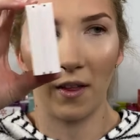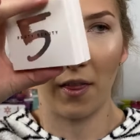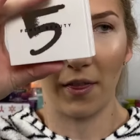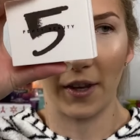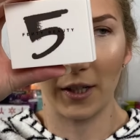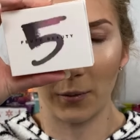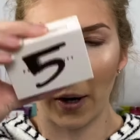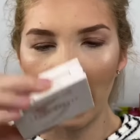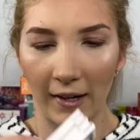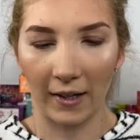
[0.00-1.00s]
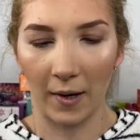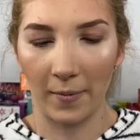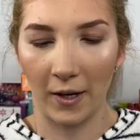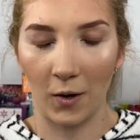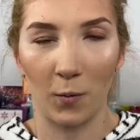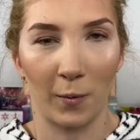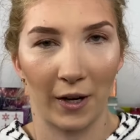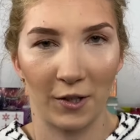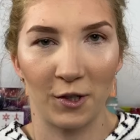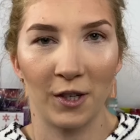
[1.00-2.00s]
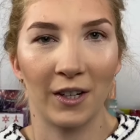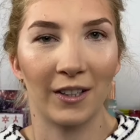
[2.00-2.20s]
this way, let me know which